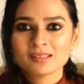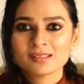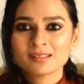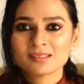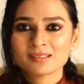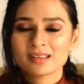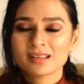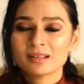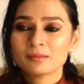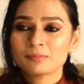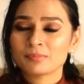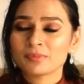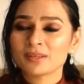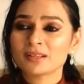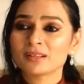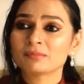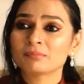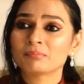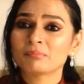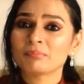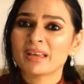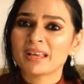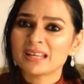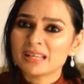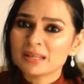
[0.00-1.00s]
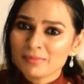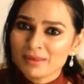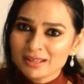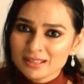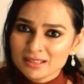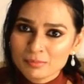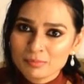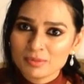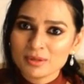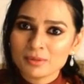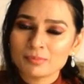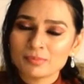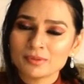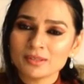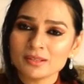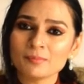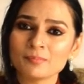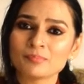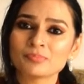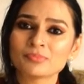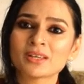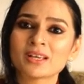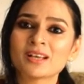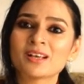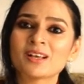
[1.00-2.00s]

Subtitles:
It's helping many people.